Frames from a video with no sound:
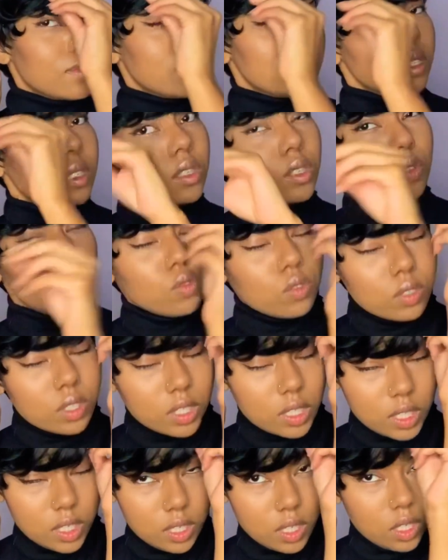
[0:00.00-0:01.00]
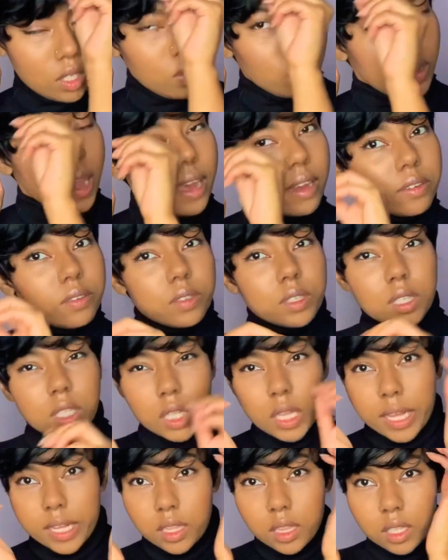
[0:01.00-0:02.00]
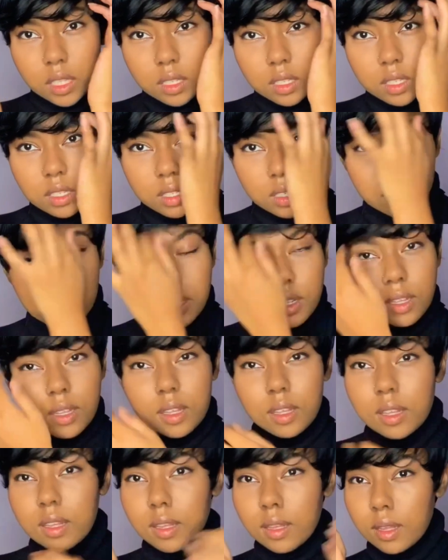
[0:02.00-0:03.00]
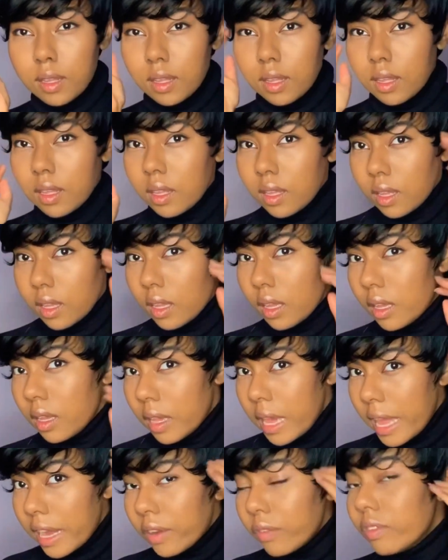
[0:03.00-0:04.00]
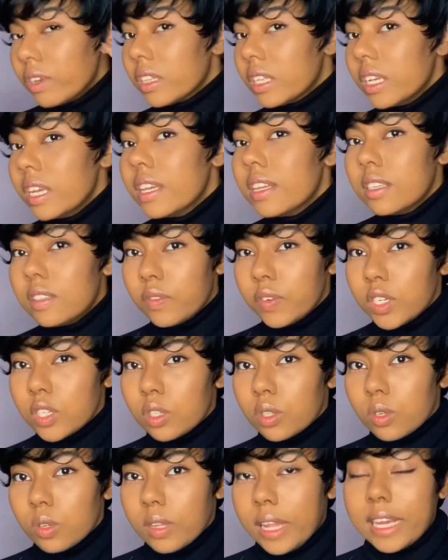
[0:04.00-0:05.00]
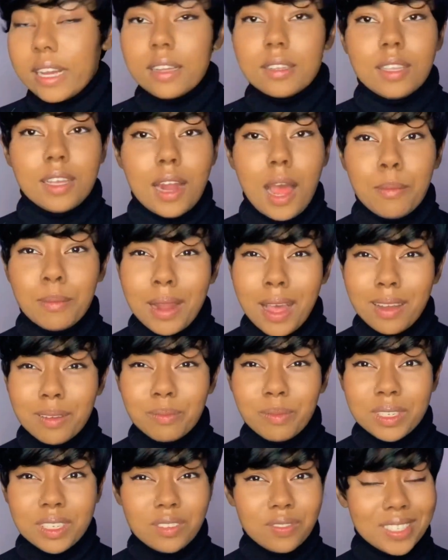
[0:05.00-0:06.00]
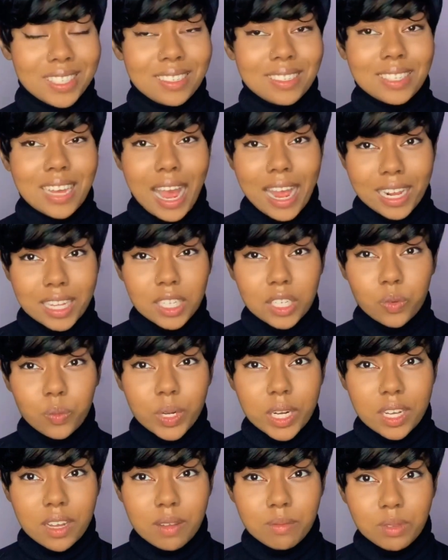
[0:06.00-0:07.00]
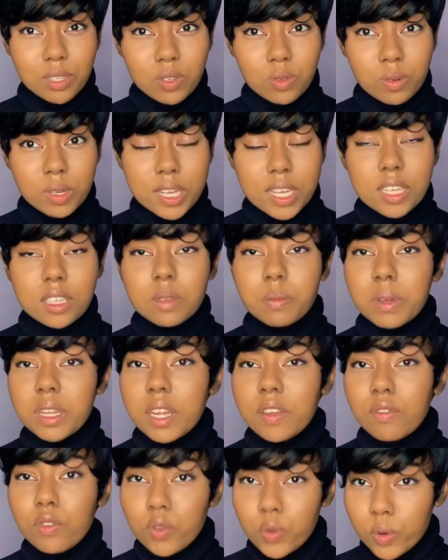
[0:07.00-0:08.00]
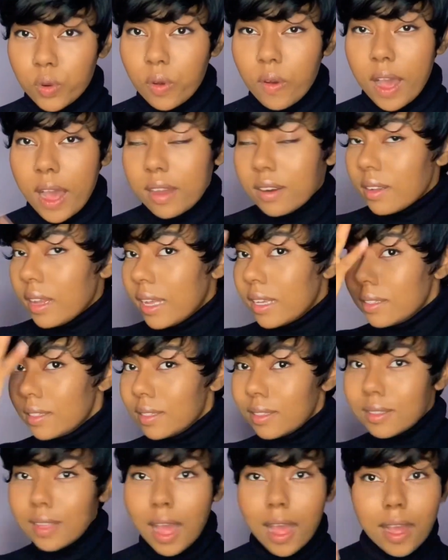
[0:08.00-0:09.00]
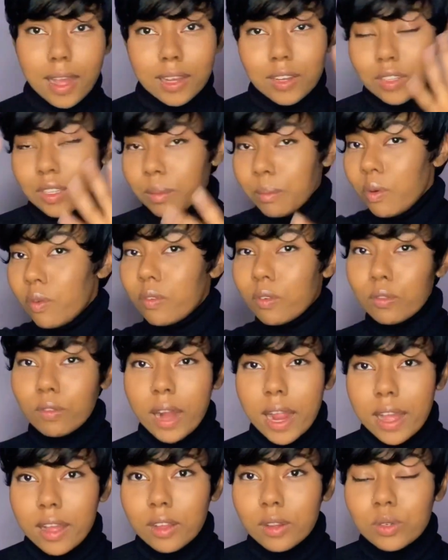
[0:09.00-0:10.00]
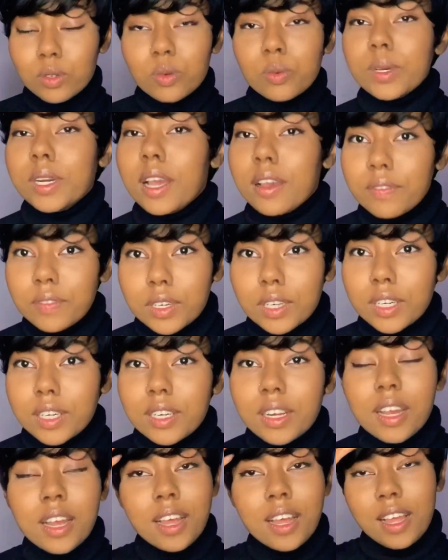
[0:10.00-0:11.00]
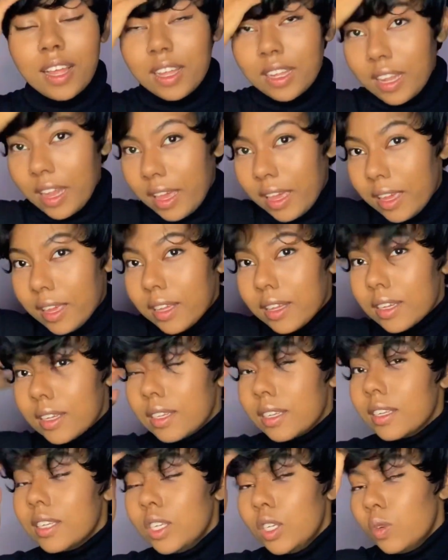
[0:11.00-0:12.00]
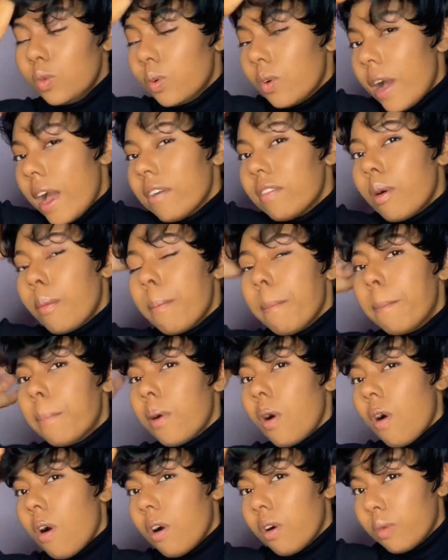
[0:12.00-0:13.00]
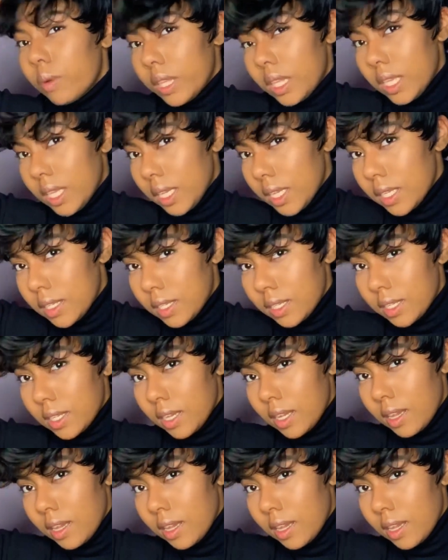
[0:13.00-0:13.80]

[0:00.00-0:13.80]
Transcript: This is really cute. I really like this. And it really is versatile. Like I said, I'm not much of a styler when it comes to wigs, but if you know how to like style and move around or whatever, like you will have a ball with this.